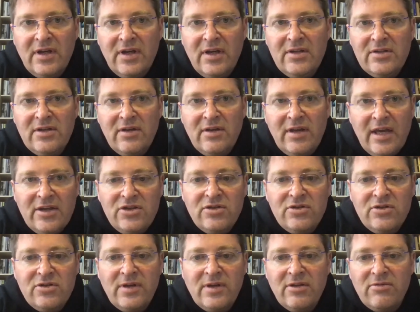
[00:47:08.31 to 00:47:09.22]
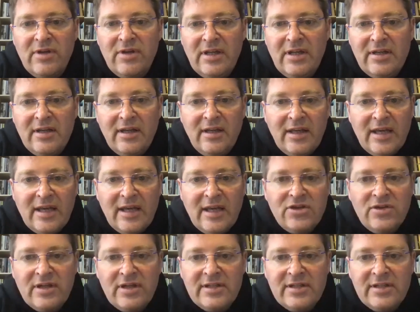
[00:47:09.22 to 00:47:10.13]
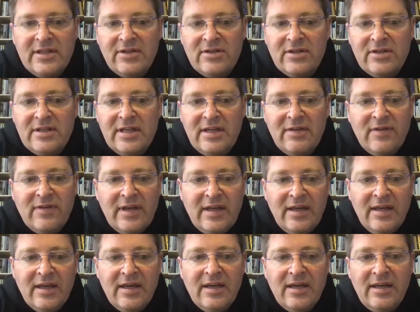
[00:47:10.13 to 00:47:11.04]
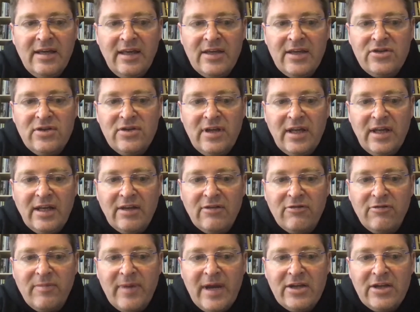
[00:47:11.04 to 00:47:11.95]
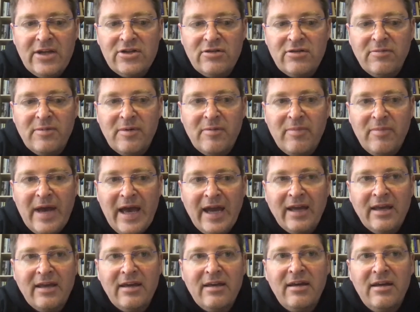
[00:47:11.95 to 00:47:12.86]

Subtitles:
So yes, you're doing the reading. Yes, you're listening to TV. Yes, you're getting information from a bank.